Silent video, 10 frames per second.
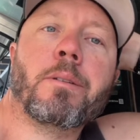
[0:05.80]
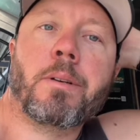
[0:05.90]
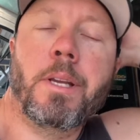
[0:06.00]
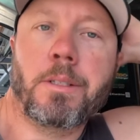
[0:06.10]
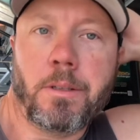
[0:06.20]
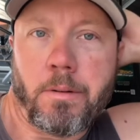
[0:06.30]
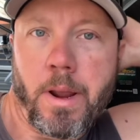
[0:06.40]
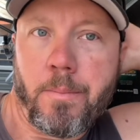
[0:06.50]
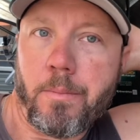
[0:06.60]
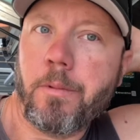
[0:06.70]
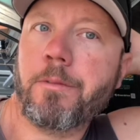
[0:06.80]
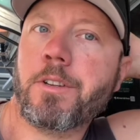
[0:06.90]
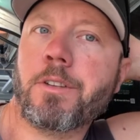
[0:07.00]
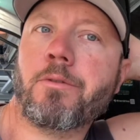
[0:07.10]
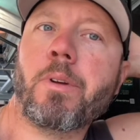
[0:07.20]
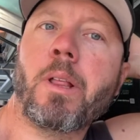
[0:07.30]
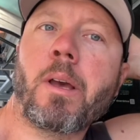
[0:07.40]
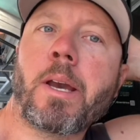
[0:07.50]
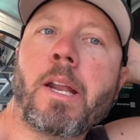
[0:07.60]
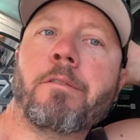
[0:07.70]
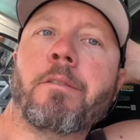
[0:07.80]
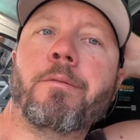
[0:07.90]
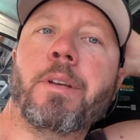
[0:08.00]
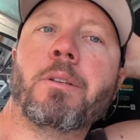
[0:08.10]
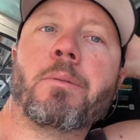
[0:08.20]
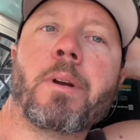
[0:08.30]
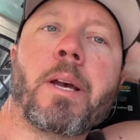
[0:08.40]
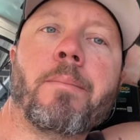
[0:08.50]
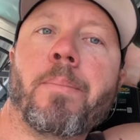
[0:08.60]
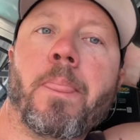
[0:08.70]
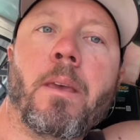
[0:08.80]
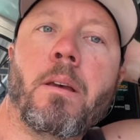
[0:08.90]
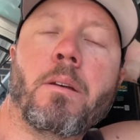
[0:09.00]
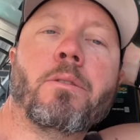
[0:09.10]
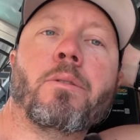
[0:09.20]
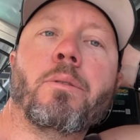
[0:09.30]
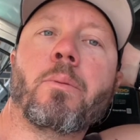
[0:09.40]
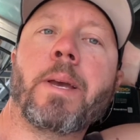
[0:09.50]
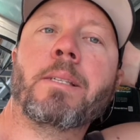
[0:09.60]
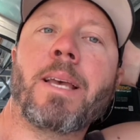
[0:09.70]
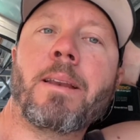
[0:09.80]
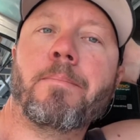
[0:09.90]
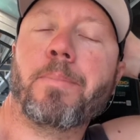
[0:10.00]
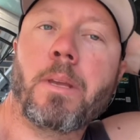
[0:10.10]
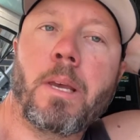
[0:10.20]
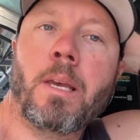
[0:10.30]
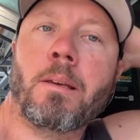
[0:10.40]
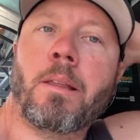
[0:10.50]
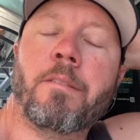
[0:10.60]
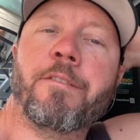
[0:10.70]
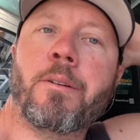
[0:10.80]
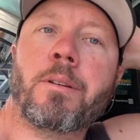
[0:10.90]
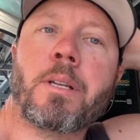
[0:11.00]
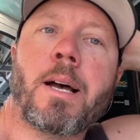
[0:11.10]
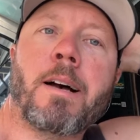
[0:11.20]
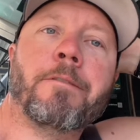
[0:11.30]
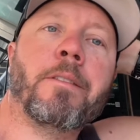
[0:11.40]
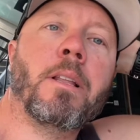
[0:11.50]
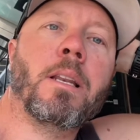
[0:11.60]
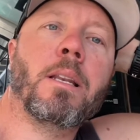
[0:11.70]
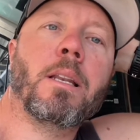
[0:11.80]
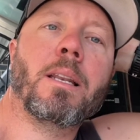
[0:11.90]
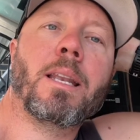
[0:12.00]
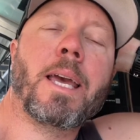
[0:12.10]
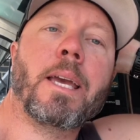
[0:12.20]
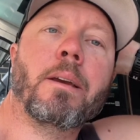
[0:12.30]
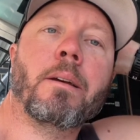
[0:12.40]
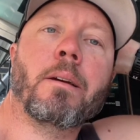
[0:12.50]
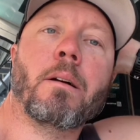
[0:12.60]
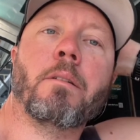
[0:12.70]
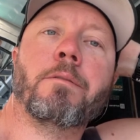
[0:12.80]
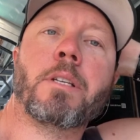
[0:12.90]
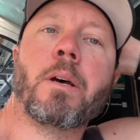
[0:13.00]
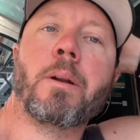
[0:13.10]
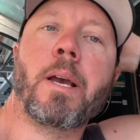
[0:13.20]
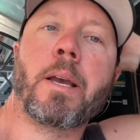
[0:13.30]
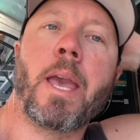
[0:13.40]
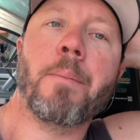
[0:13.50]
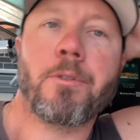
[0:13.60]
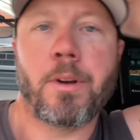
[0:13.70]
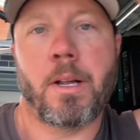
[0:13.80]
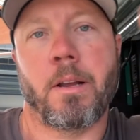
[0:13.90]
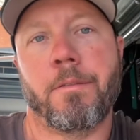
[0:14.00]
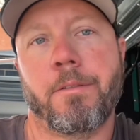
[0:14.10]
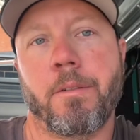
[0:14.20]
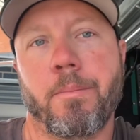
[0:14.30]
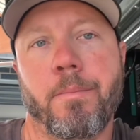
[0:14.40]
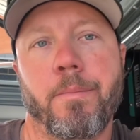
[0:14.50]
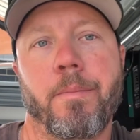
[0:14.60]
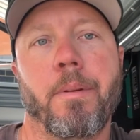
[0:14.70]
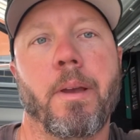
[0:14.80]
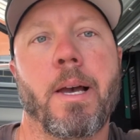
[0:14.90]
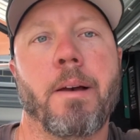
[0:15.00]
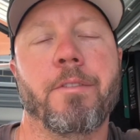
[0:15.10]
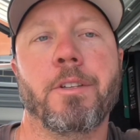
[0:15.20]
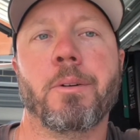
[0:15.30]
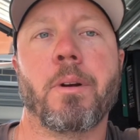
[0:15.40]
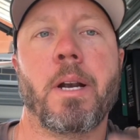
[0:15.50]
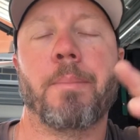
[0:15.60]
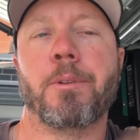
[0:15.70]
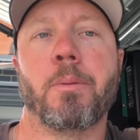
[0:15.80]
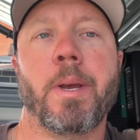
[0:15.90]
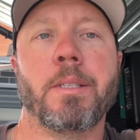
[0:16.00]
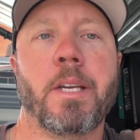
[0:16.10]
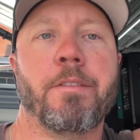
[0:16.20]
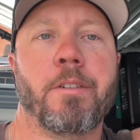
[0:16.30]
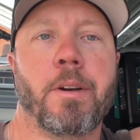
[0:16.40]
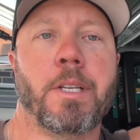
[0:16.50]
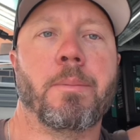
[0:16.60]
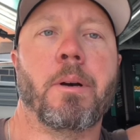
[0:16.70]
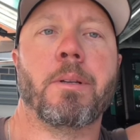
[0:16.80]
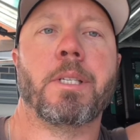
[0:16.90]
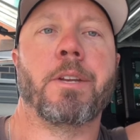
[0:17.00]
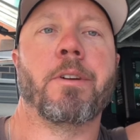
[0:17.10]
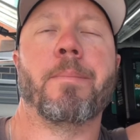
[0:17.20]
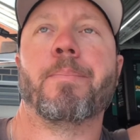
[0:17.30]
on Instagram, we've just relocated from Victoria to Queensland, and the first half of the leg of towed our camper trailer from Victoria up to Queensland via Dubbo, etc.